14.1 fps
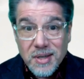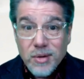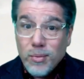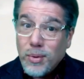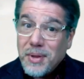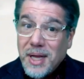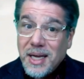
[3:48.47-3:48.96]

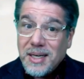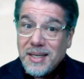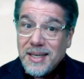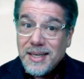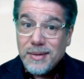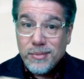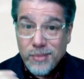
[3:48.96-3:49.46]
well, then
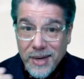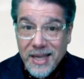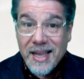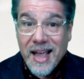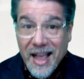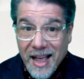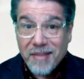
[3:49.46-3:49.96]
we
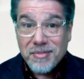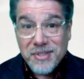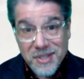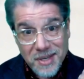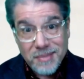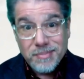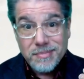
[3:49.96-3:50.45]
have
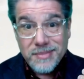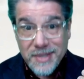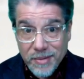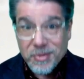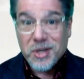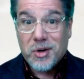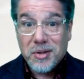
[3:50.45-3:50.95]
some
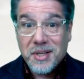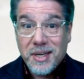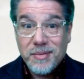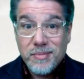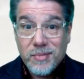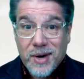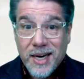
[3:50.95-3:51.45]
difficulty,
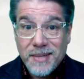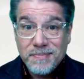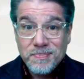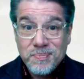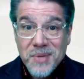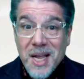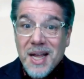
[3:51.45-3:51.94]
right?
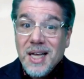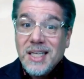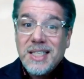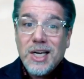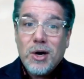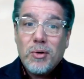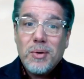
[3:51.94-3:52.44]

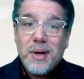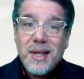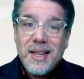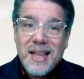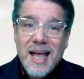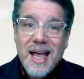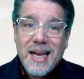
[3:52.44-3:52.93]
So
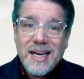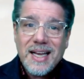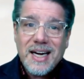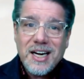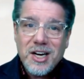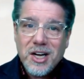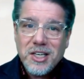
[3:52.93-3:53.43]
that in
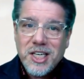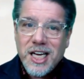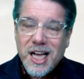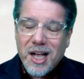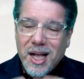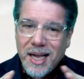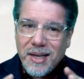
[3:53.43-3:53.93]
a
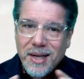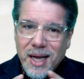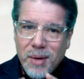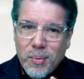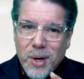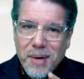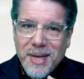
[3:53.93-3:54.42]
nutshell, I
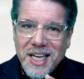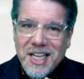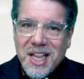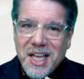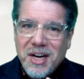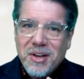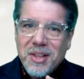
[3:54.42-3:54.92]
want to make
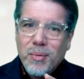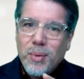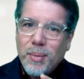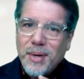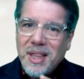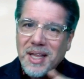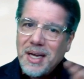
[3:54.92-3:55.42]
clear that when
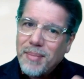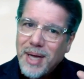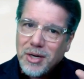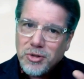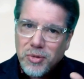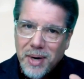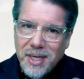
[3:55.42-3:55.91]
we think
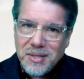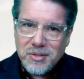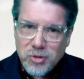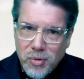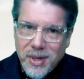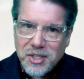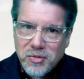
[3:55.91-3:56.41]
about
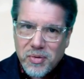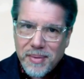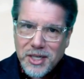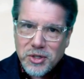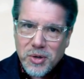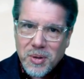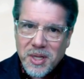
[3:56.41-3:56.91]

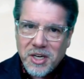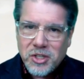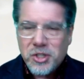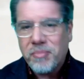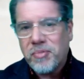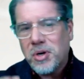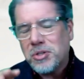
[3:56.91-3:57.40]
transformational
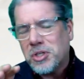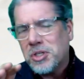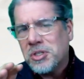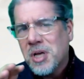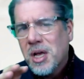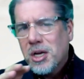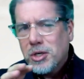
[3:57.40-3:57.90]
leadership versus
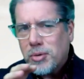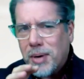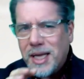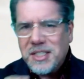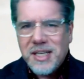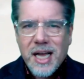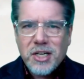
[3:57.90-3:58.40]

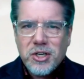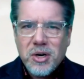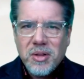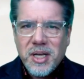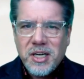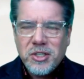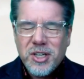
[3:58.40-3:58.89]
transactional
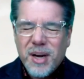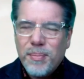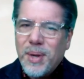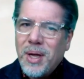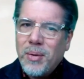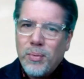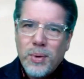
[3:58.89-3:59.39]
leadership,
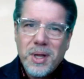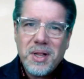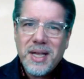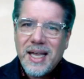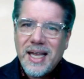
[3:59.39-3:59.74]
it really